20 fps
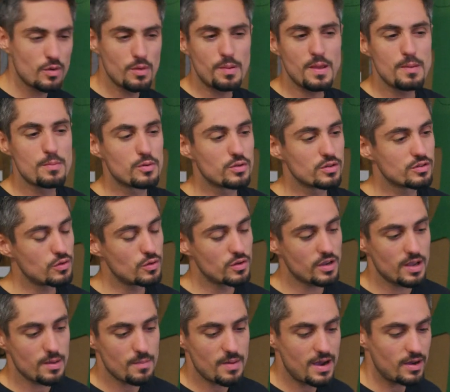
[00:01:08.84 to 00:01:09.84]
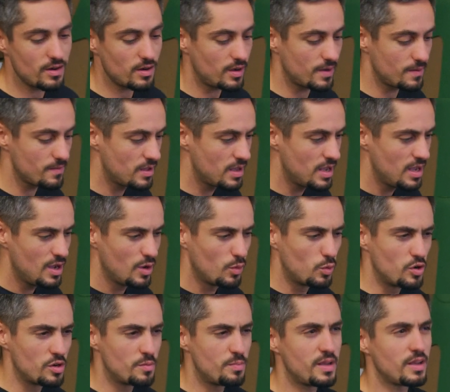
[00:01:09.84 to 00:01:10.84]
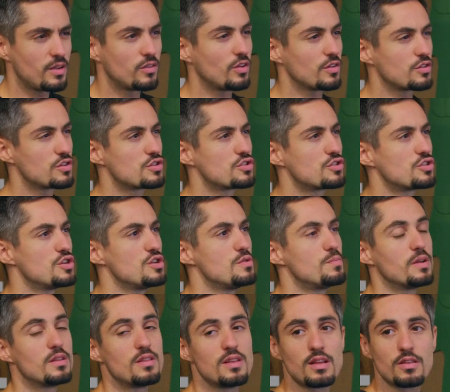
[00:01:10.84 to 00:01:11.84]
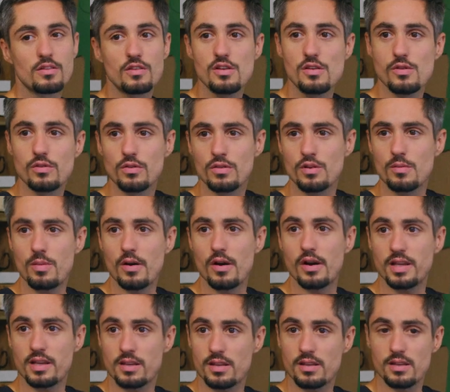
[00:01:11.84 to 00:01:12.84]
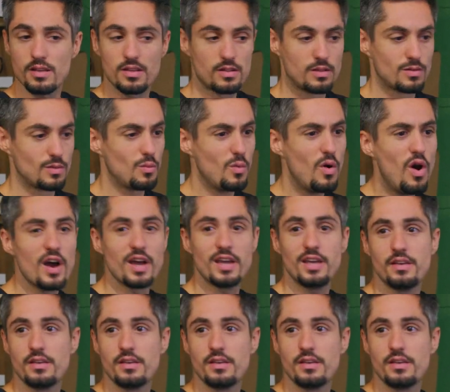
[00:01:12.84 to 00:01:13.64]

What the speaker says: You know when people were talking about like wood being such a stupid thing to use on a bike? Why?